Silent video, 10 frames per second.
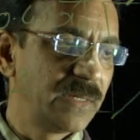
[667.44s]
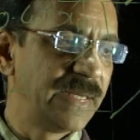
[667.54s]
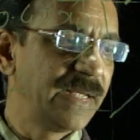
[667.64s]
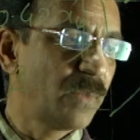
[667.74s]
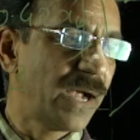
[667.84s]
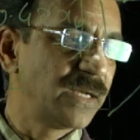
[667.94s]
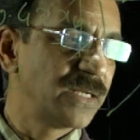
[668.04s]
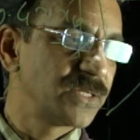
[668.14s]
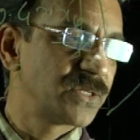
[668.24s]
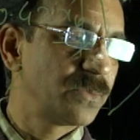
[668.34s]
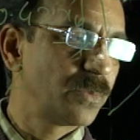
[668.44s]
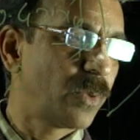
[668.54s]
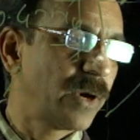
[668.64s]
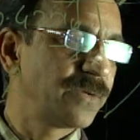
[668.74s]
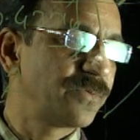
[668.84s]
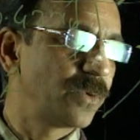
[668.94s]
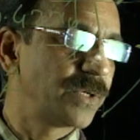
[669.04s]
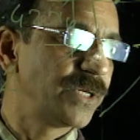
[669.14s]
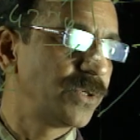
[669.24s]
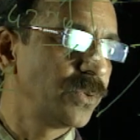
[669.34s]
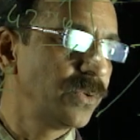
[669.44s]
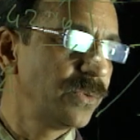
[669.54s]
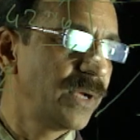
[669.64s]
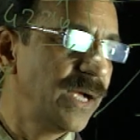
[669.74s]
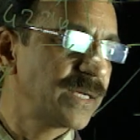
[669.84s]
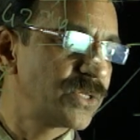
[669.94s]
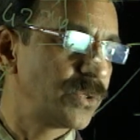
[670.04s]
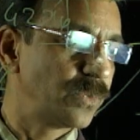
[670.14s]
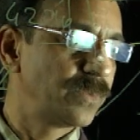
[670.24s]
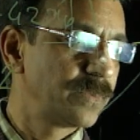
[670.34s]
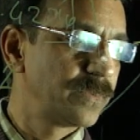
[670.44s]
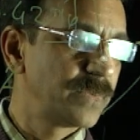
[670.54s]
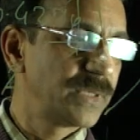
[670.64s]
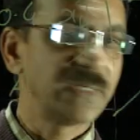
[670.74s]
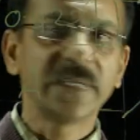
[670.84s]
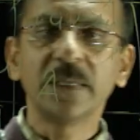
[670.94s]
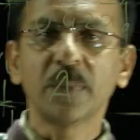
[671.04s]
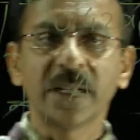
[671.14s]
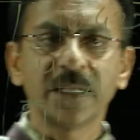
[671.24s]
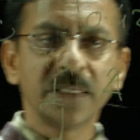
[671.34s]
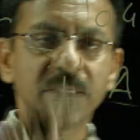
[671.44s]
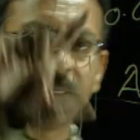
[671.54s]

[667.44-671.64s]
d minus 0.42 XU, d minus